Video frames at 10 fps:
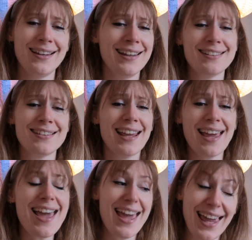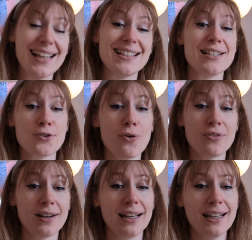It is not
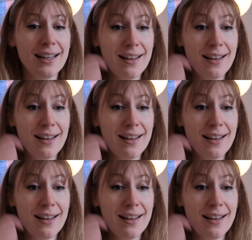funny.